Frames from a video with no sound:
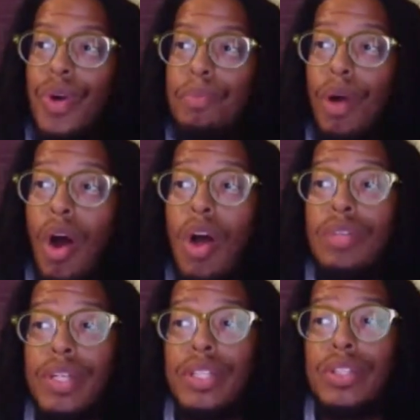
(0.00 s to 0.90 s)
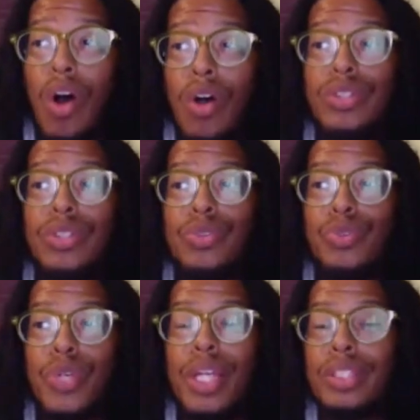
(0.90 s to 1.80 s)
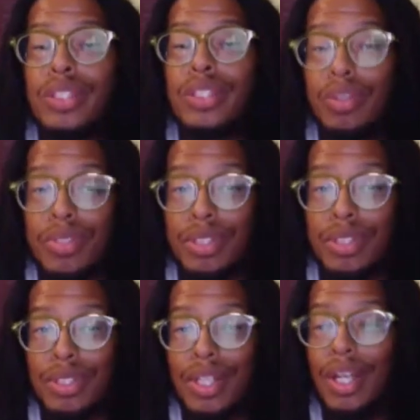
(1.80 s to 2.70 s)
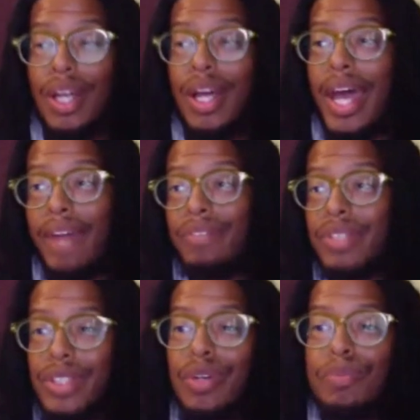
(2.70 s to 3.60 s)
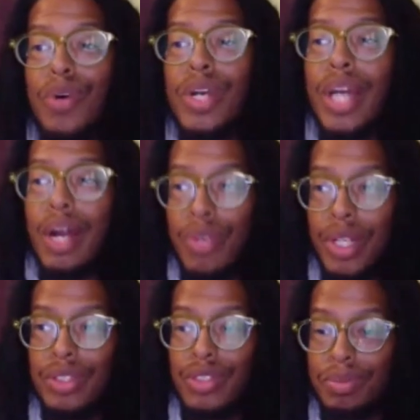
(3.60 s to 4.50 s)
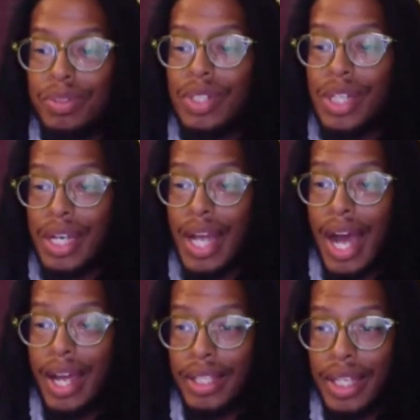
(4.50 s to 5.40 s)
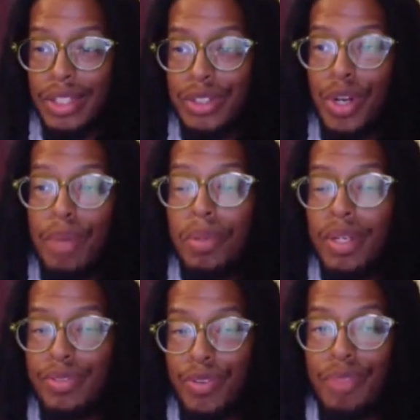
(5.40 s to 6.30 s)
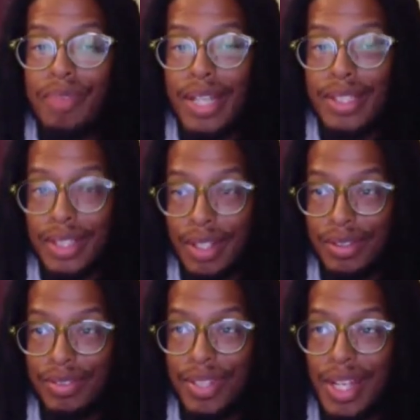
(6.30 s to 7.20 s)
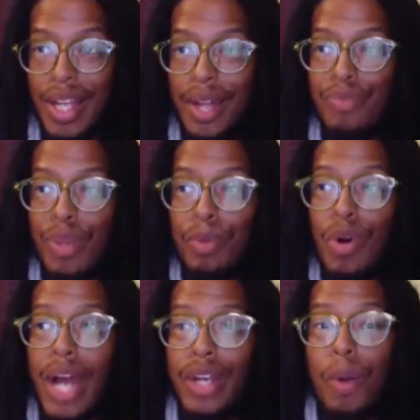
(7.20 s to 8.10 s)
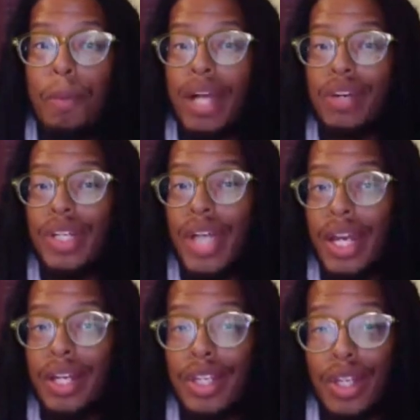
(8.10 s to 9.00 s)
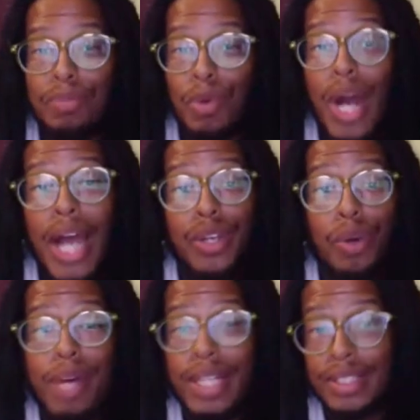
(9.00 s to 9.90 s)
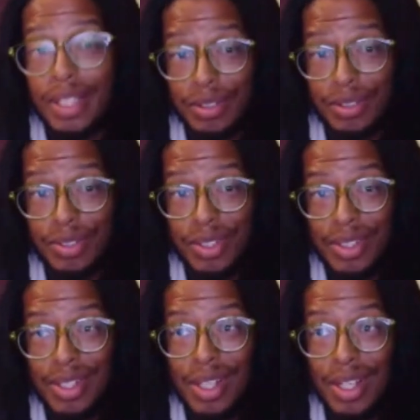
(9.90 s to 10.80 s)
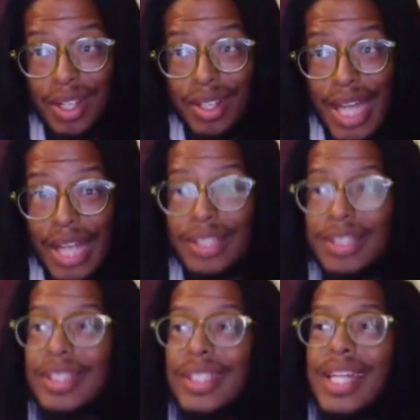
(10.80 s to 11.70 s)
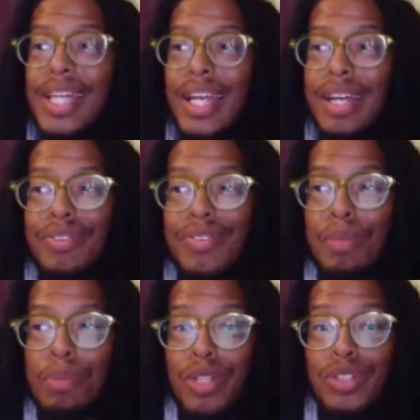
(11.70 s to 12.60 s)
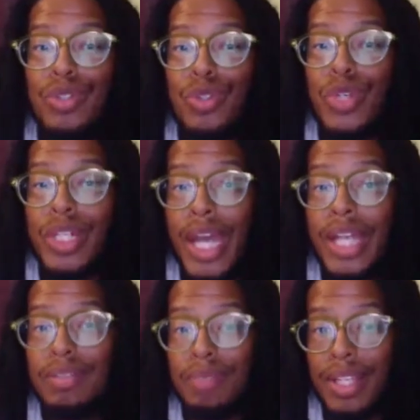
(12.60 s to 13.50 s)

part of it is also reading scripture. Every single morning I read scripture and I interpret it for myself. the more I know my creator, then the more I know myself. That is to say that if the person who created me